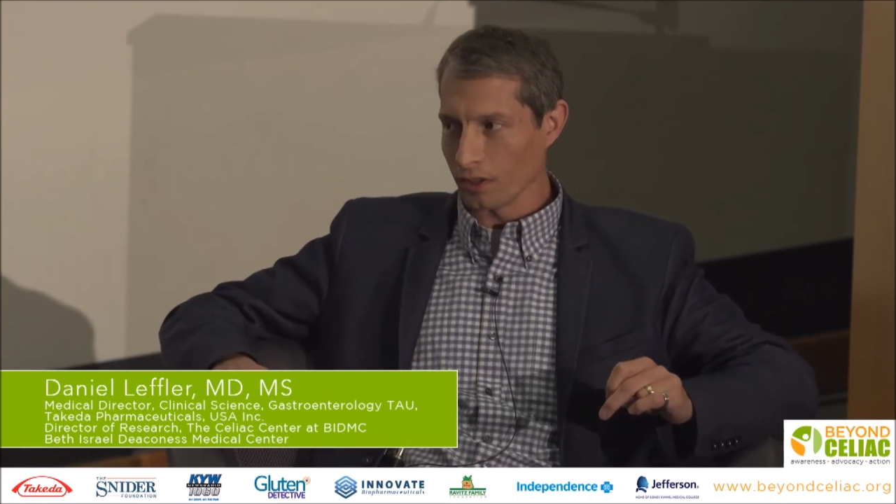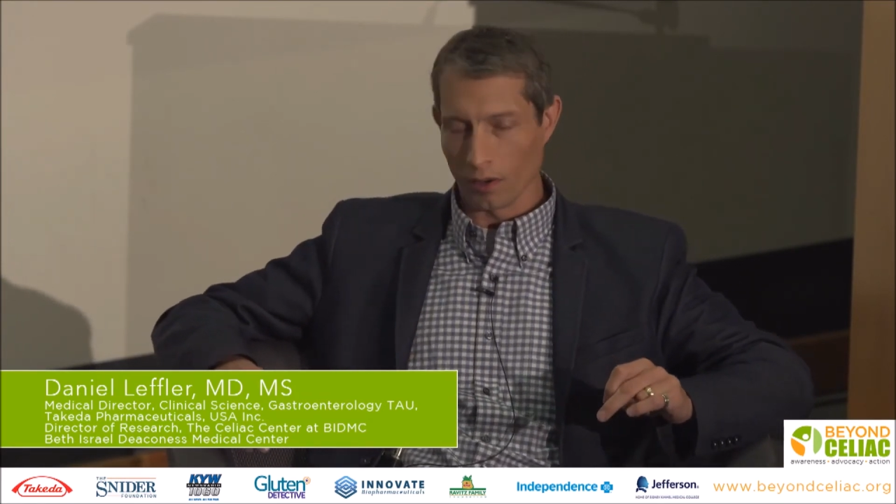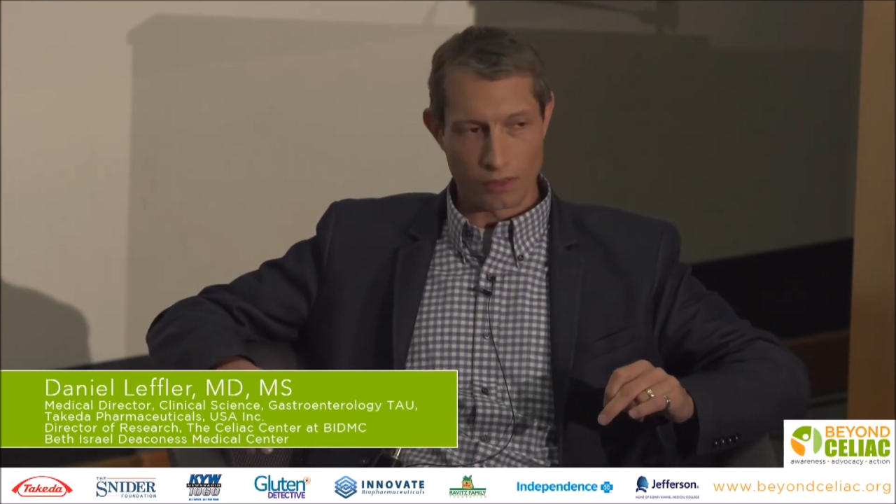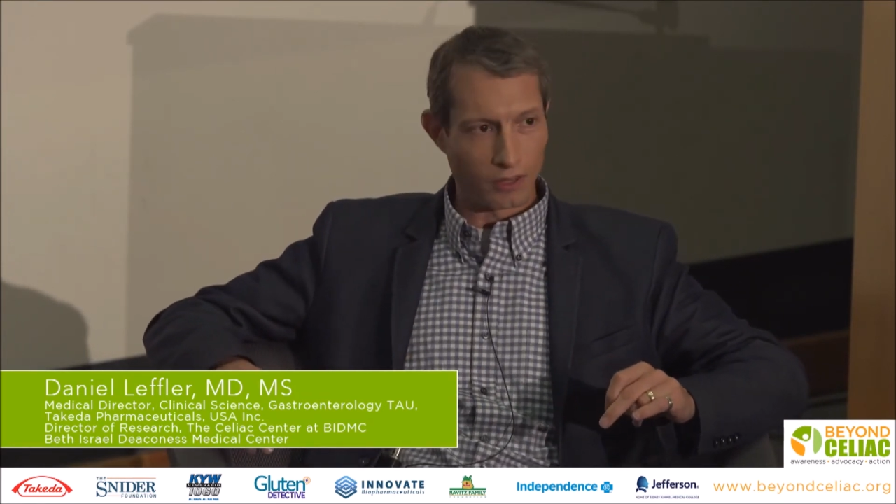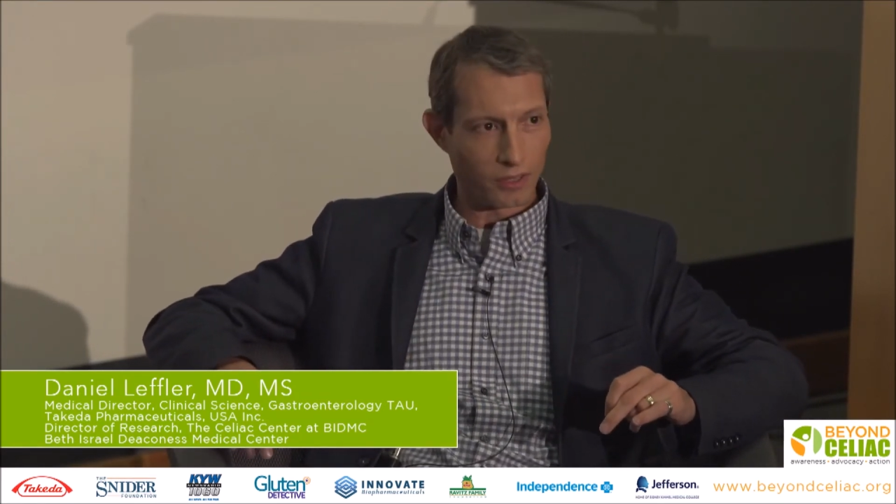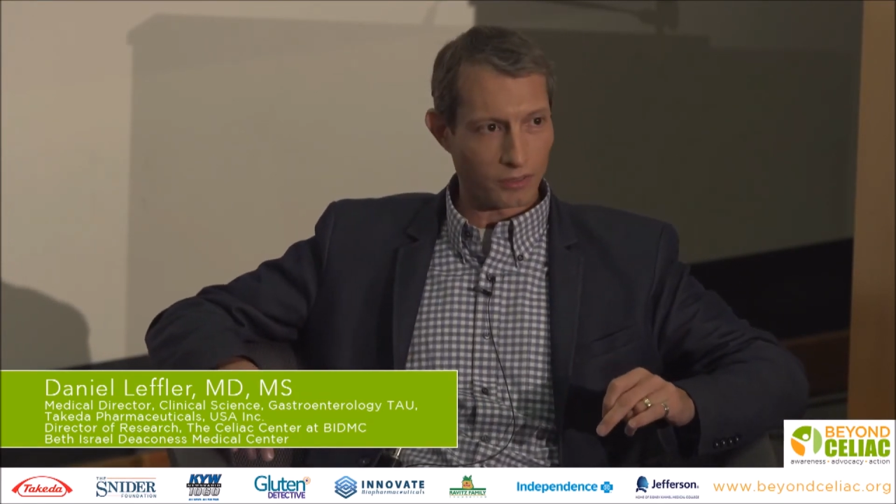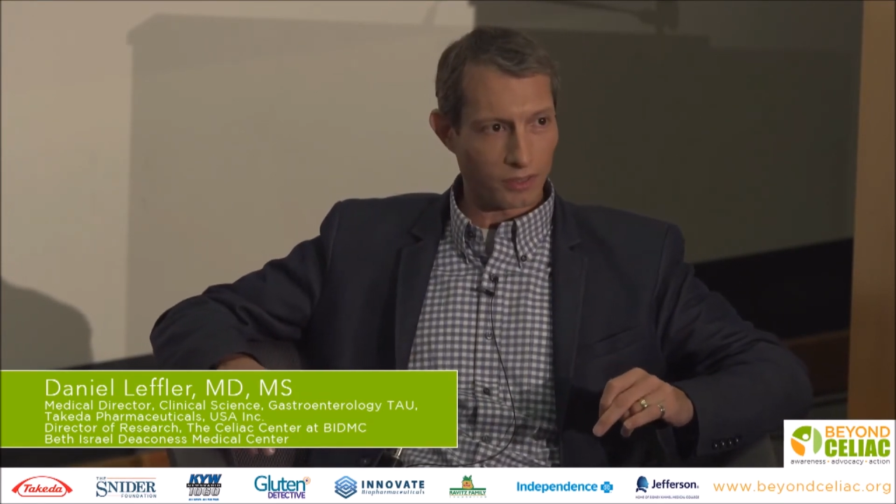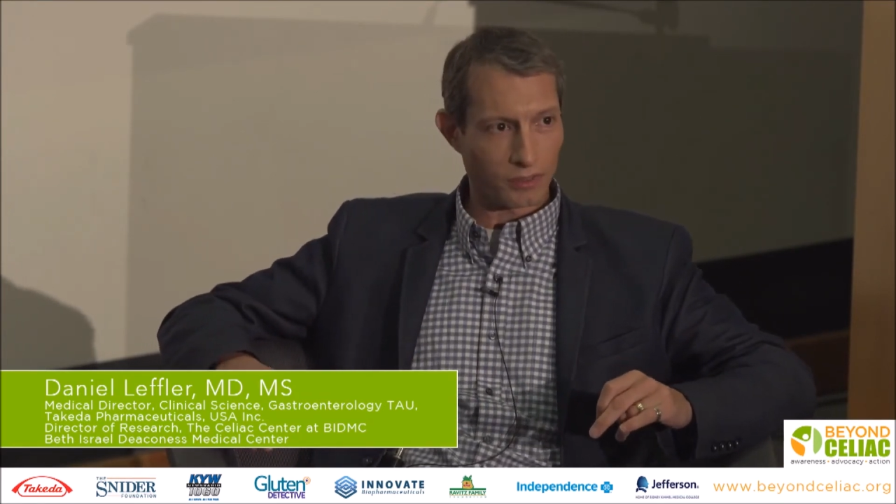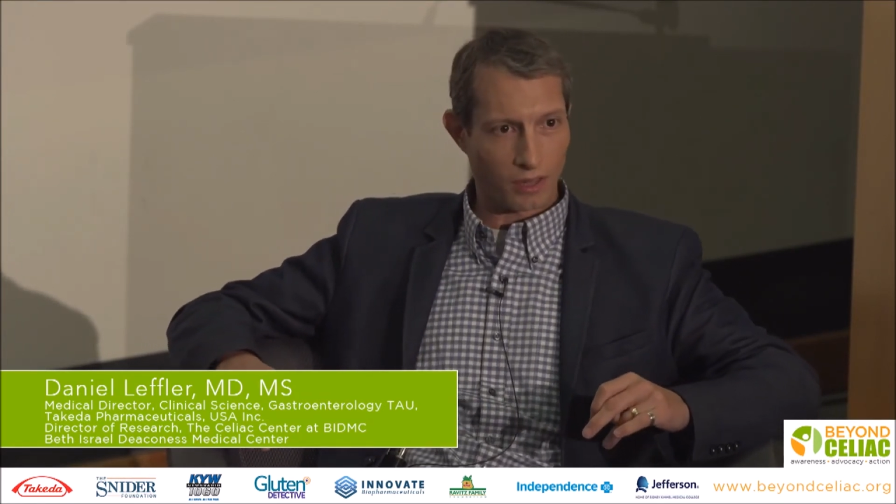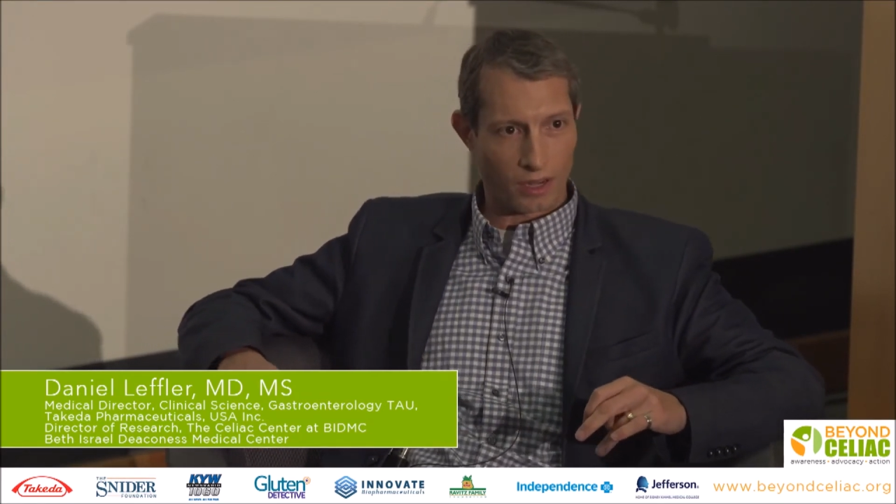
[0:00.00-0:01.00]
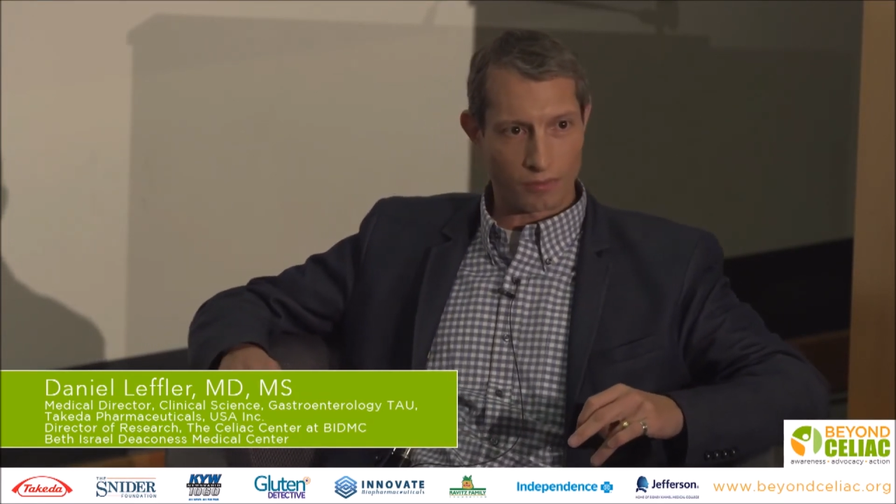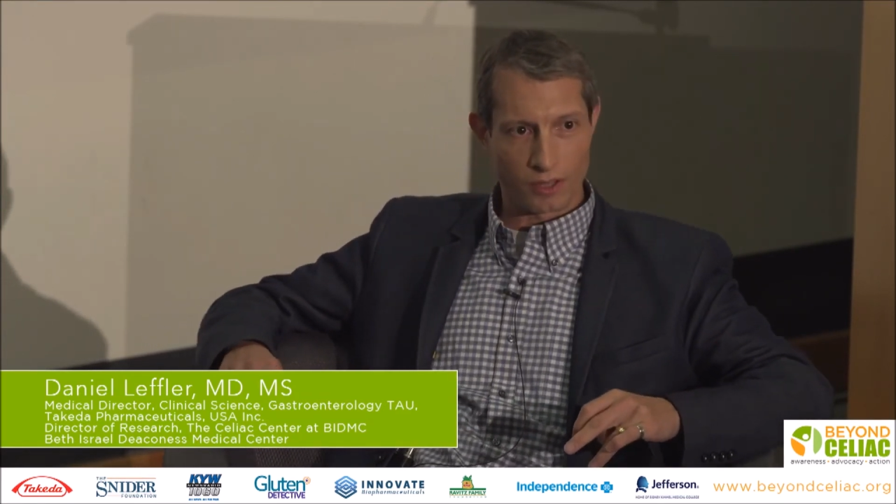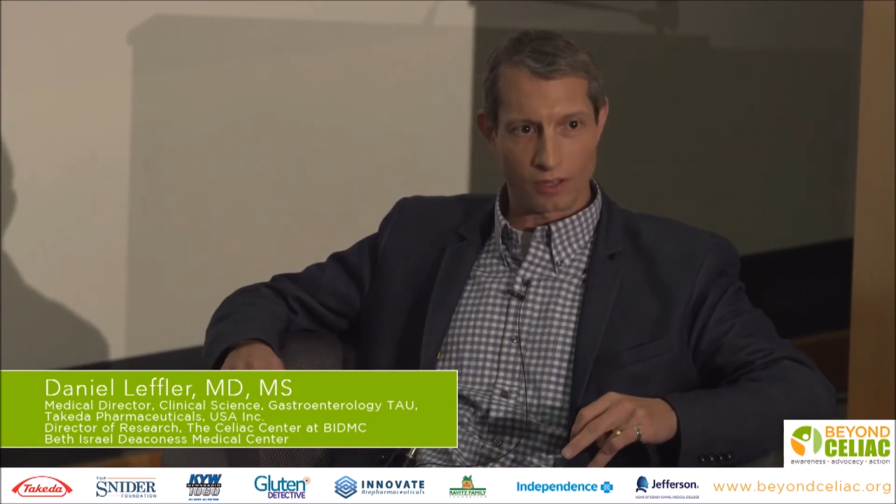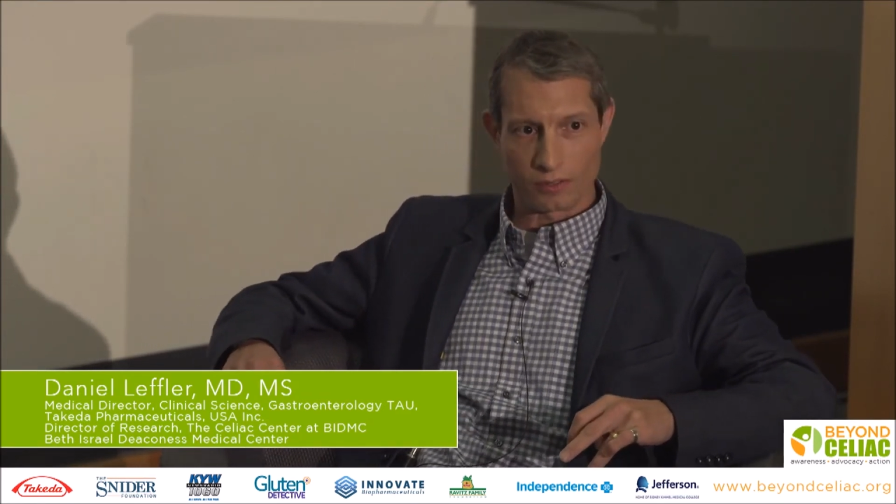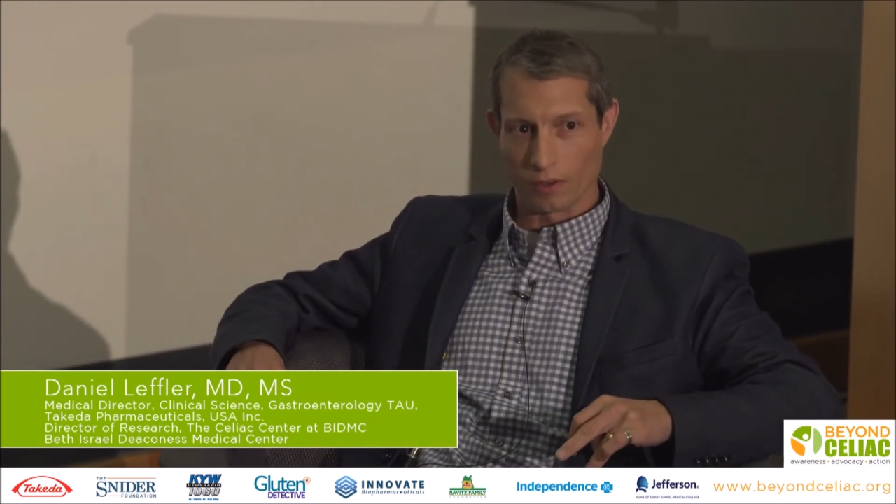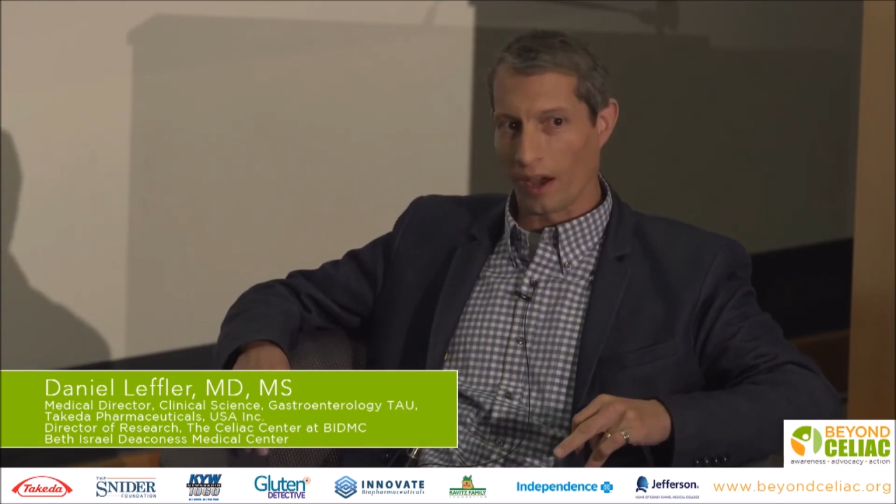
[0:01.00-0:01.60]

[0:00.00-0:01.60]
You know, there is this a lot of guilt. We